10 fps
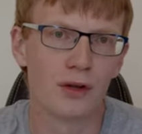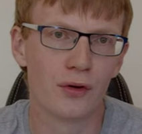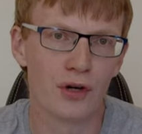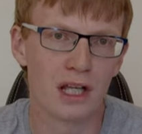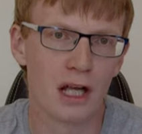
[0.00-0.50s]

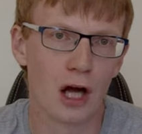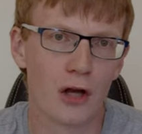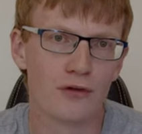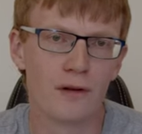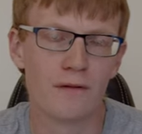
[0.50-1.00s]
three
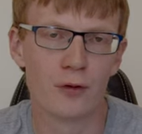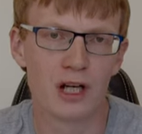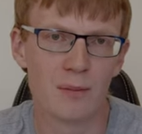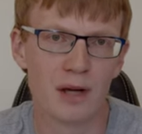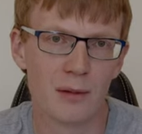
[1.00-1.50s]
hundred and
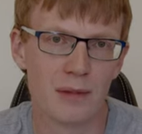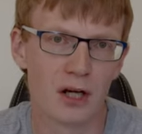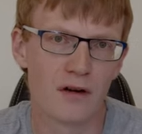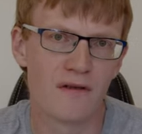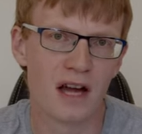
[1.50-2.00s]
forty
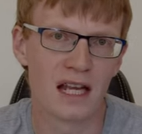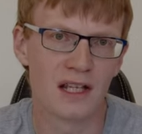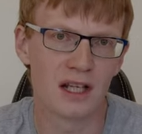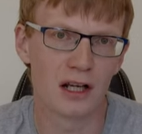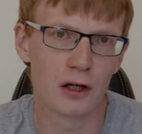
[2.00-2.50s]
millimeter
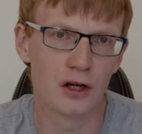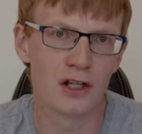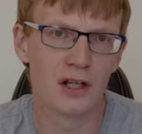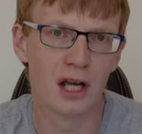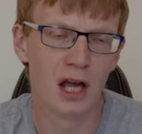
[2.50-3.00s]
fans included,